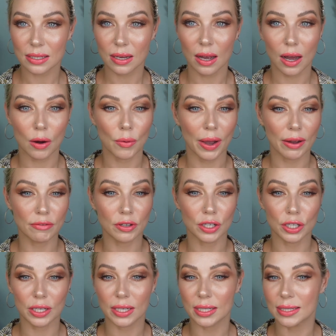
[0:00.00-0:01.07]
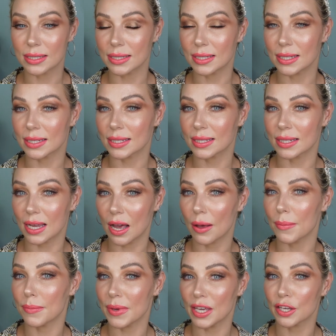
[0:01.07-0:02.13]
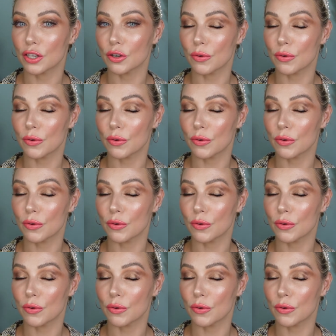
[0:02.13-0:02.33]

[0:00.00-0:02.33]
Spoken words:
However, it does not make